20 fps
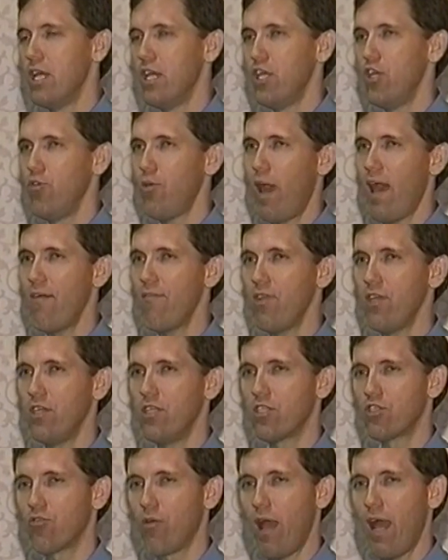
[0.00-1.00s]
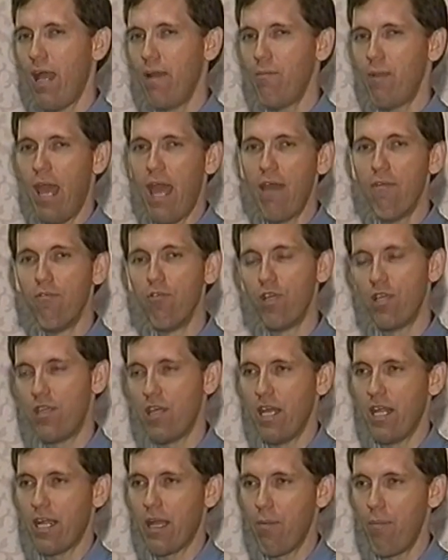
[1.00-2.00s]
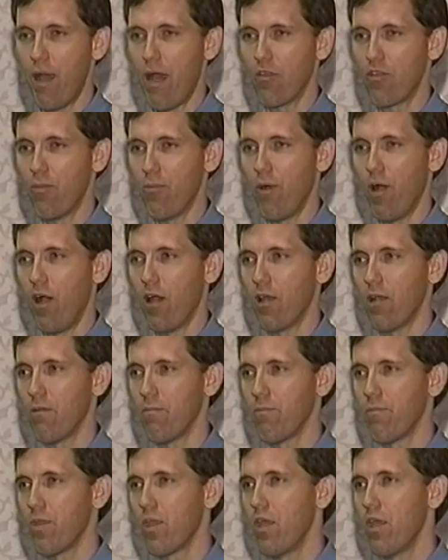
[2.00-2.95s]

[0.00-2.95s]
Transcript: you haven't described everything about the model.